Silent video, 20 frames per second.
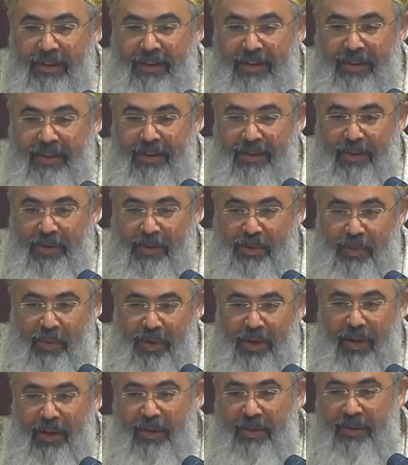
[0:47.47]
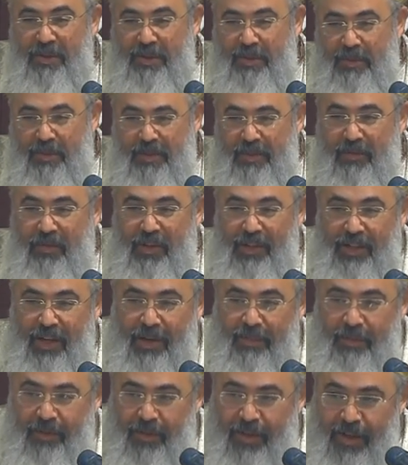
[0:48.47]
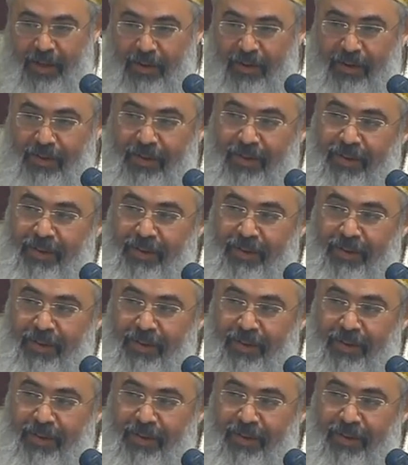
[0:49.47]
There's one other specific time of the year